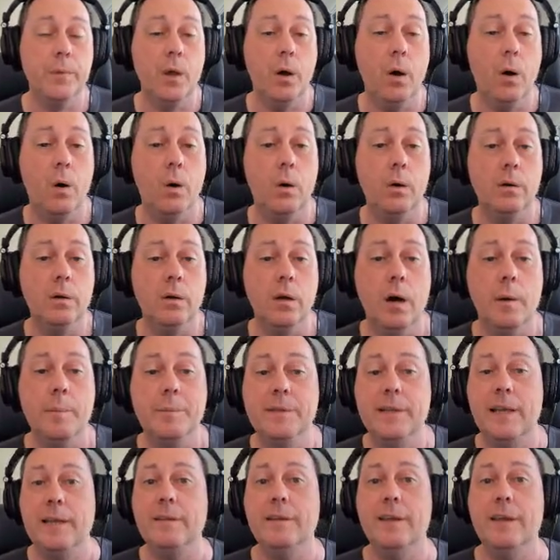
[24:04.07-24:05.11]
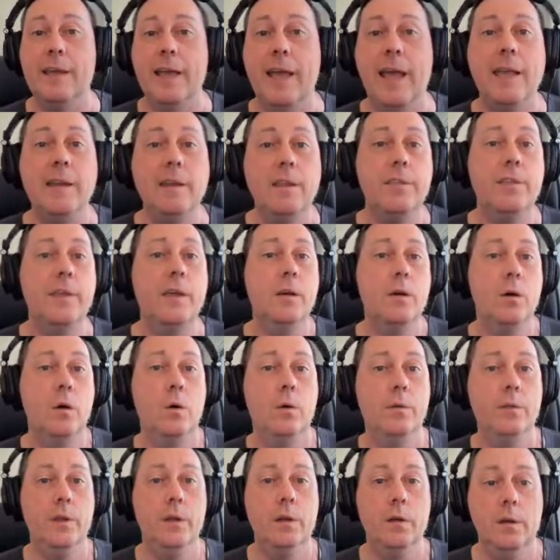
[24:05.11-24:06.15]
on updating anything
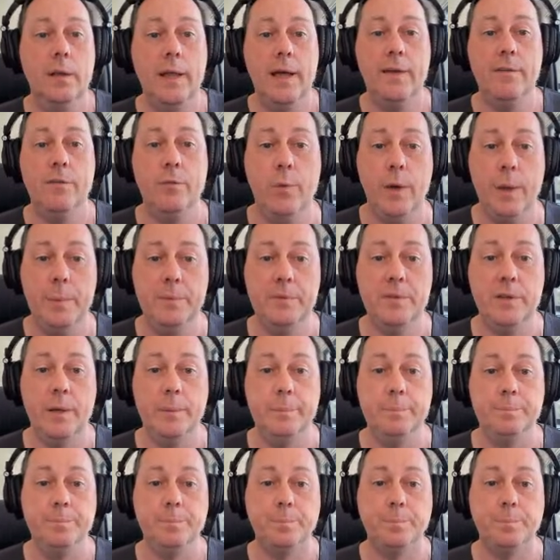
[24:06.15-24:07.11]
on their live website.